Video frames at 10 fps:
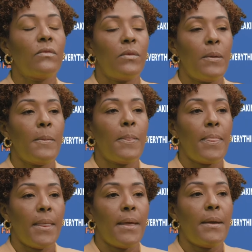How do you
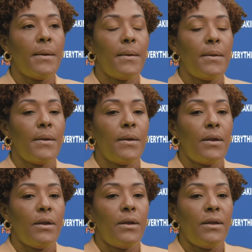feel as a politician?